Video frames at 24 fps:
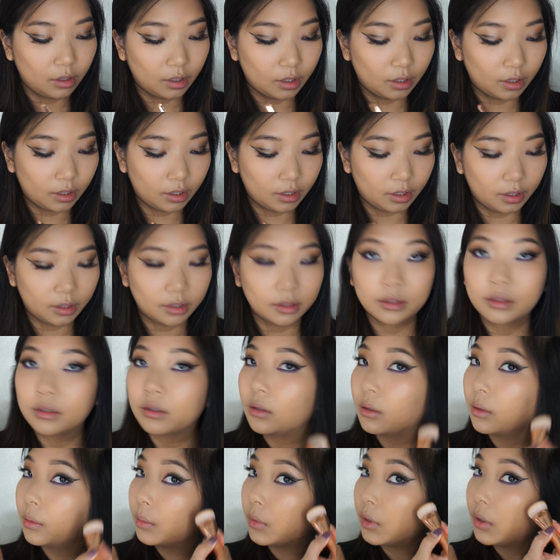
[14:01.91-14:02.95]

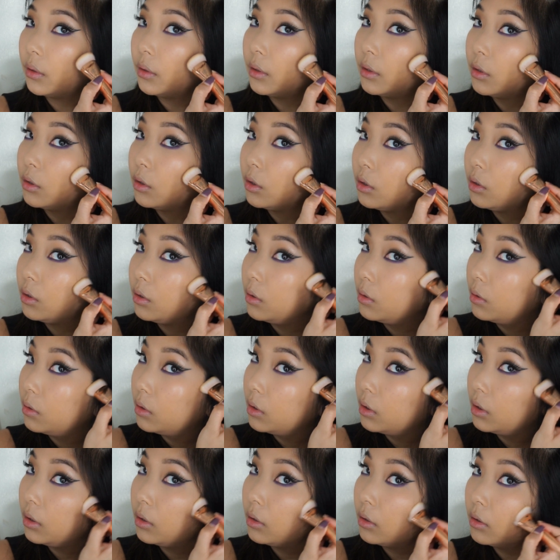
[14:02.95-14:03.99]
And I'm going to do
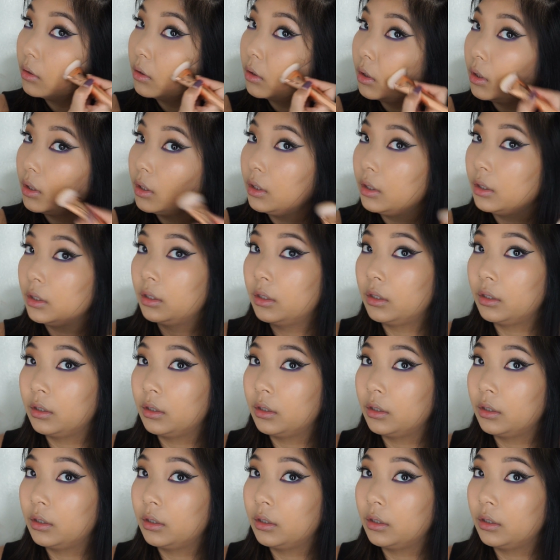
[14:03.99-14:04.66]
the other side.